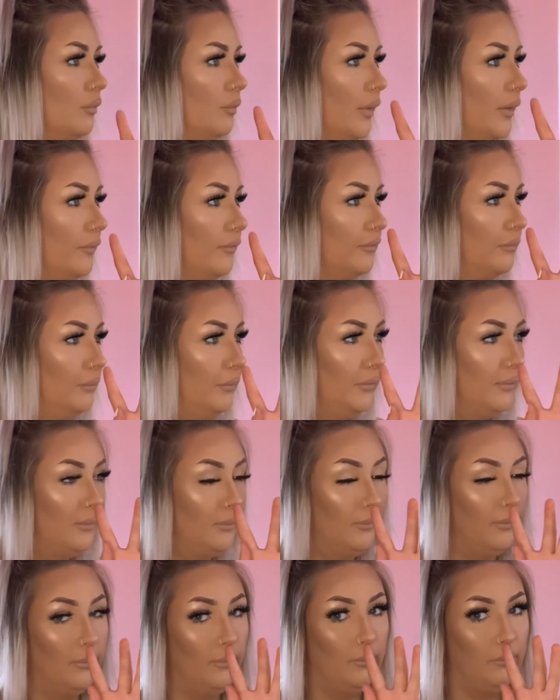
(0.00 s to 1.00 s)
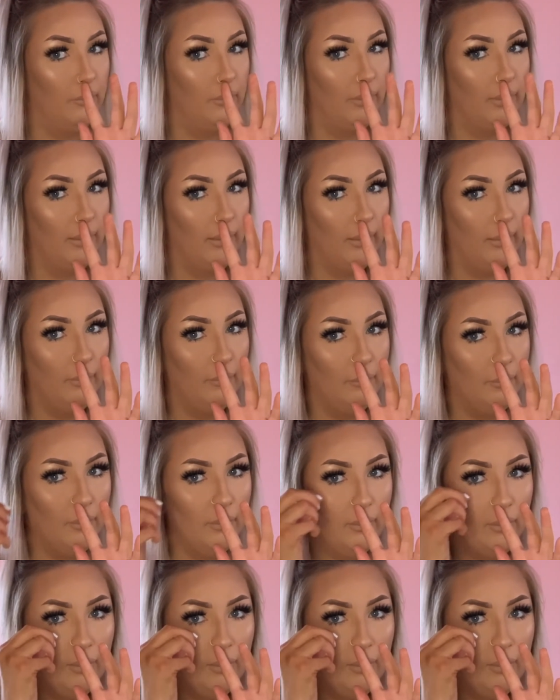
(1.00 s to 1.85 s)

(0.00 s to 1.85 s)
but I just push my nose ring out